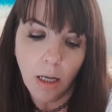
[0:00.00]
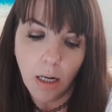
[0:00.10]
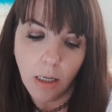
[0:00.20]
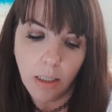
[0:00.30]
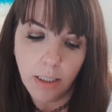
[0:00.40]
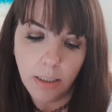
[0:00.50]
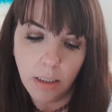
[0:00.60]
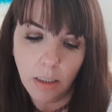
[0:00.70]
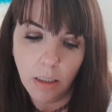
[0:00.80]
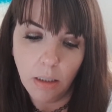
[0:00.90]

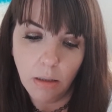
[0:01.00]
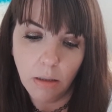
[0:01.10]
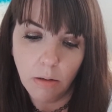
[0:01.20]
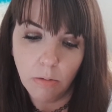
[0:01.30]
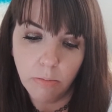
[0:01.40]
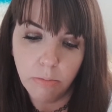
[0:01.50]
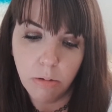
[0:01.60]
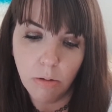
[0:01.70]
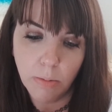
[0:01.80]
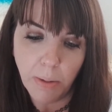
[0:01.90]
little
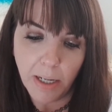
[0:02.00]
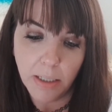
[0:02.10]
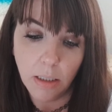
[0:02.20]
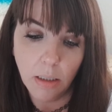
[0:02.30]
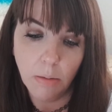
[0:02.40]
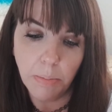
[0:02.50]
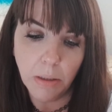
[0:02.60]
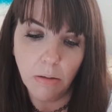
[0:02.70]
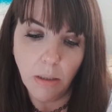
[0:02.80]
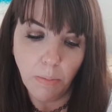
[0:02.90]
rose petal
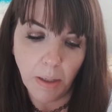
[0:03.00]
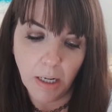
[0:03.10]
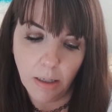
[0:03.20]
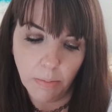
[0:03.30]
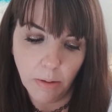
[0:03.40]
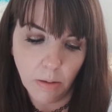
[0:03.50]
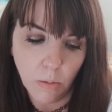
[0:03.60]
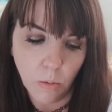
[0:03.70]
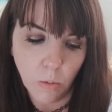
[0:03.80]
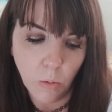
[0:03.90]
beauty balm.
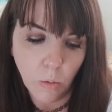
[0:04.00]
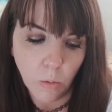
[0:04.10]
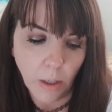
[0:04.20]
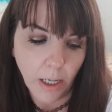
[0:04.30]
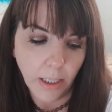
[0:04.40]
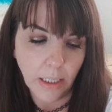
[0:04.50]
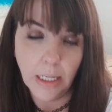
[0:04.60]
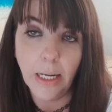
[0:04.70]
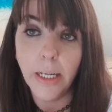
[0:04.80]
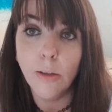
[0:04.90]
Oh, I
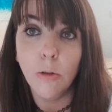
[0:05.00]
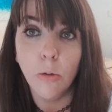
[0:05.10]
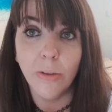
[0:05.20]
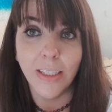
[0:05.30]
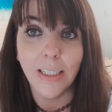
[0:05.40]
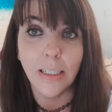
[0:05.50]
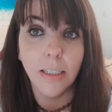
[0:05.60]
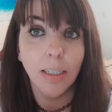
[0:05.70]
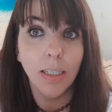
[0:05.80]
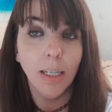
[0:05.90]
like
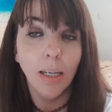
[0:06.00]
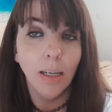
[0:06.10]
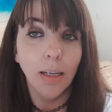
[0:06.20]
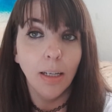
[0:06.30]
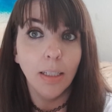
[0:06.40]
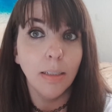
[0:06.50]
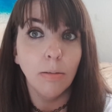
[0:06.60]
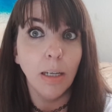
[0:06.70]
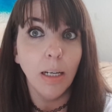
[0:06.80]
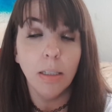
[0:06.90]
roses. So
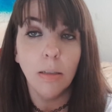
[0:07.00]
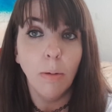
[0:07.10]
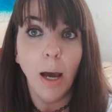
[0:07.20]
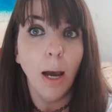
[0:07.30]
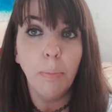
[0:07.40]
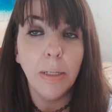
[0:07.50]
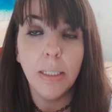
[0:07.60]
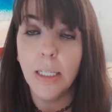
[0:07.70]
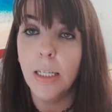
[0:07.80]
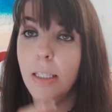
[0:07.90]
yes, I'm happy
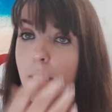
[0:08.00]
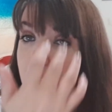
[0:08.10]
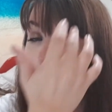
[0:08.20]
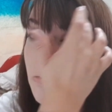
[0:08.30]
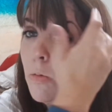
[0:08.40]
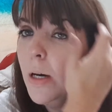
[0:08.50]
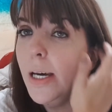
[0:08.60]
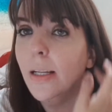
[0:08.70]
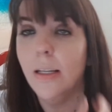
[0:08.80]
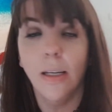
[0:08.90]
to get this as
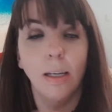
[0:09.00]
well.